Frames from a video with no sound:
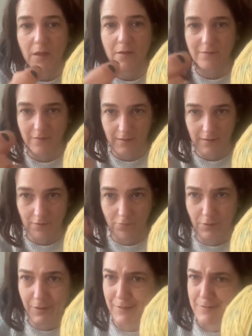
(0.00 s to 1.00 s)
So here
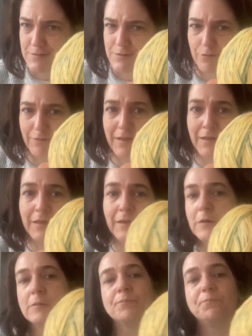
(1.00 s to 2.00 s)
on it, sorry.
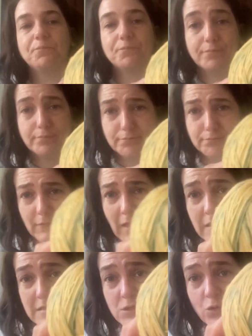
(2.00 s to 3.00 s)

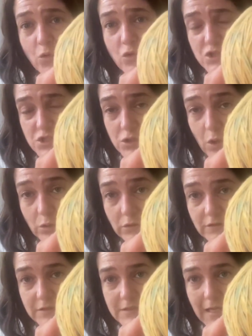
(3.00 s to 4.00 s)
And it's a gorgeous
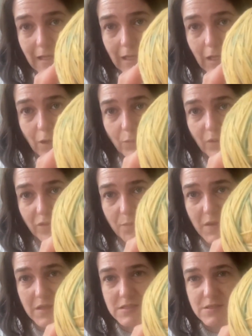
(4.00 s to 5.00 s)
golden yellow with
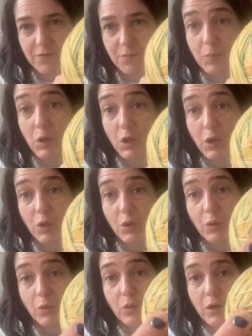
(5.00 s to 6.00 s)
bits of blue.